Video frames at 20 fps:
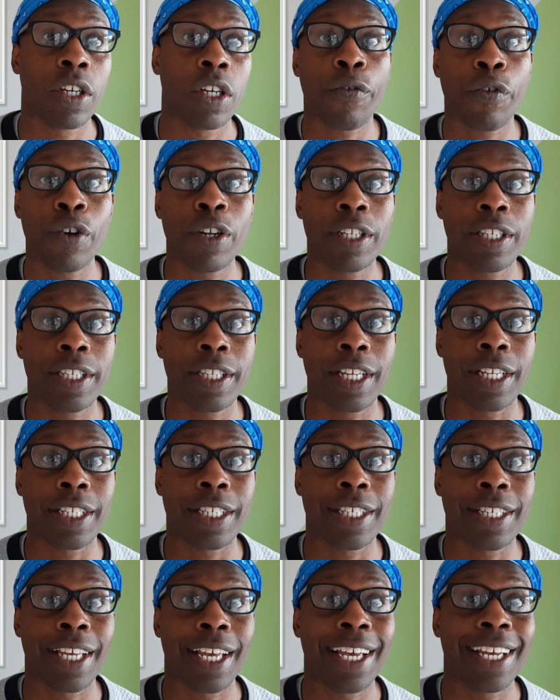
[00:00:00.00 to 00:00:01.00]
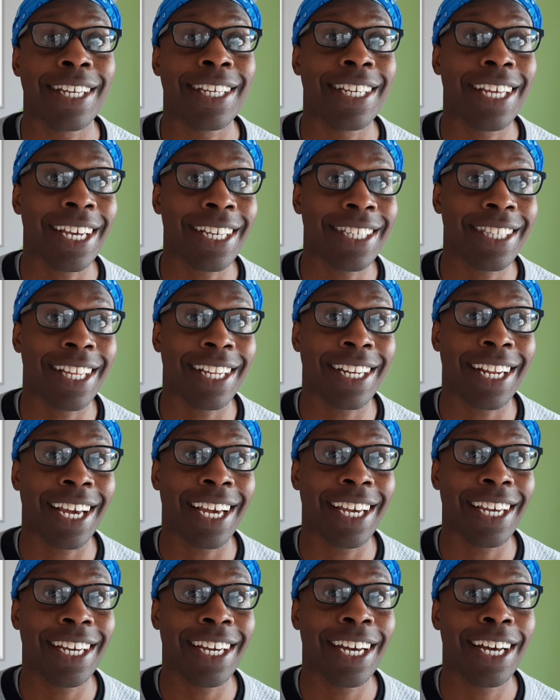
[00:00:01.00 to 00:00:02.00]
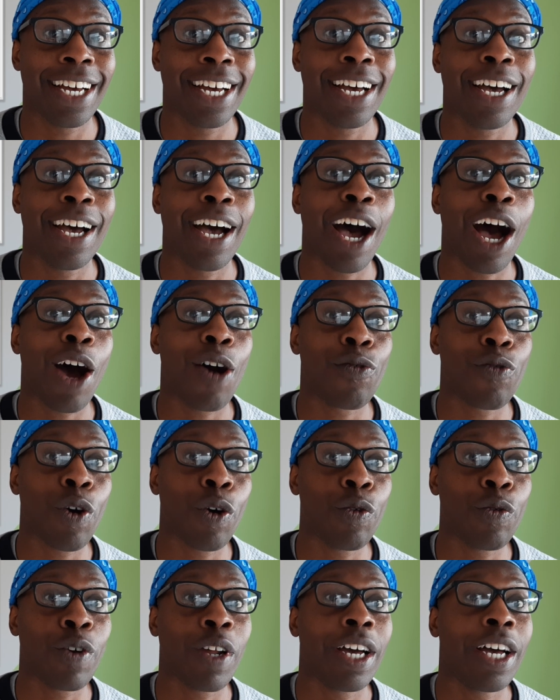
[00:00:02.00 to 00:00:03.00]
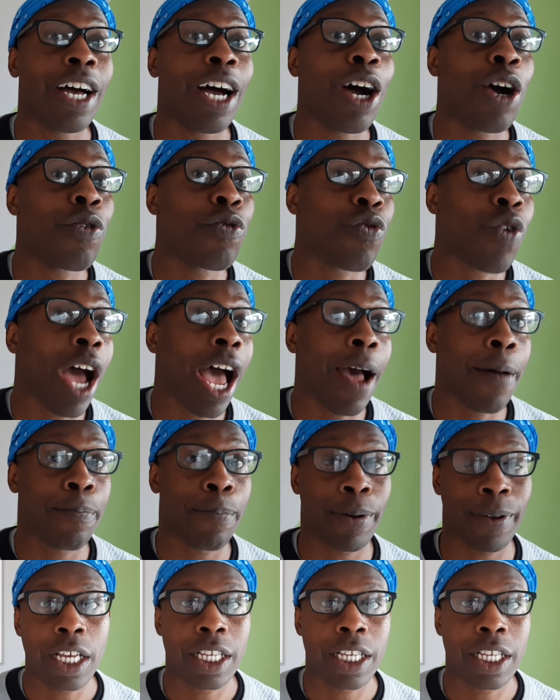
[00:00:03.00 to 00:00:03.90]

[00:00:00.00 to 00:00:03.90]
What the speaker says: For instance, yesterday I wrote a rap.